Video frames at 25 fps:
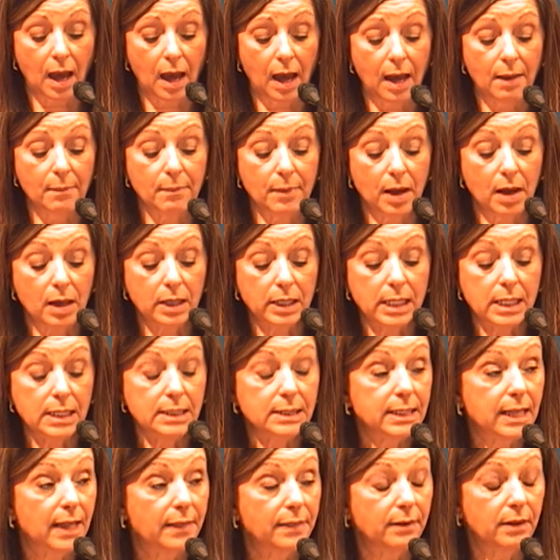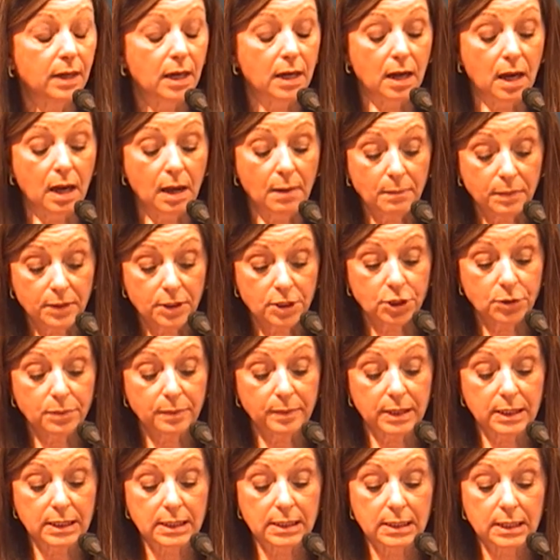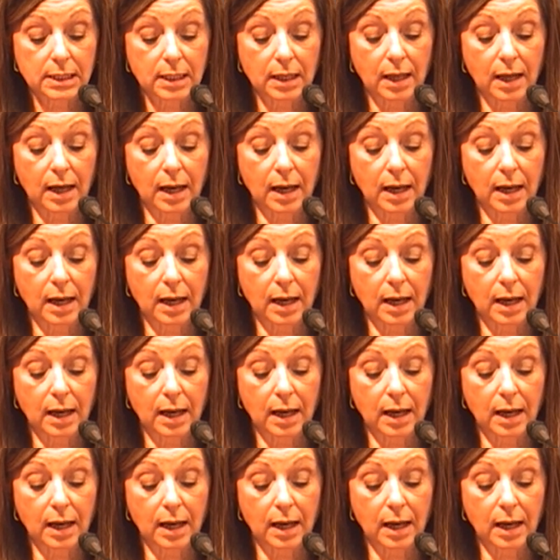Among his other accomplishments